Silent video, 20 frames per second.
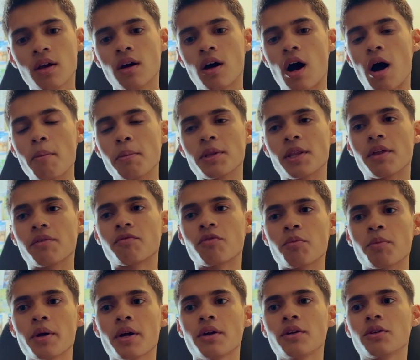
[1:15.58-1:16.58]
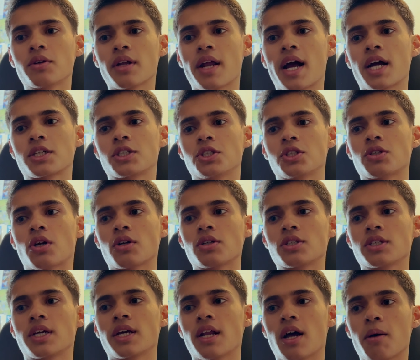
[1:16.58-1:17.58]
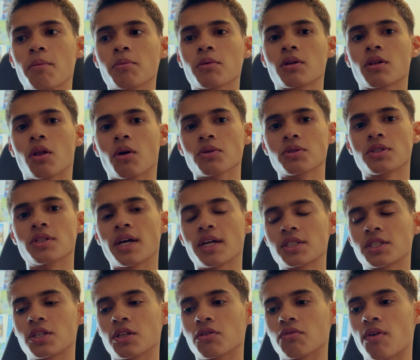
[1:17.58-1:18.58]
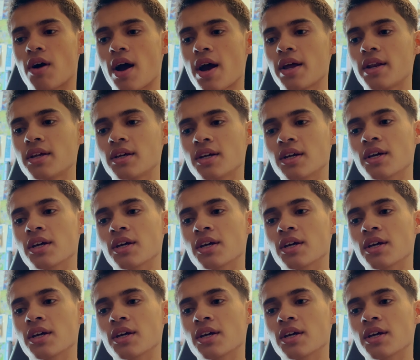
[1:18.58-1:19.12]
And then from there, you can actually start to get up close next to the ride.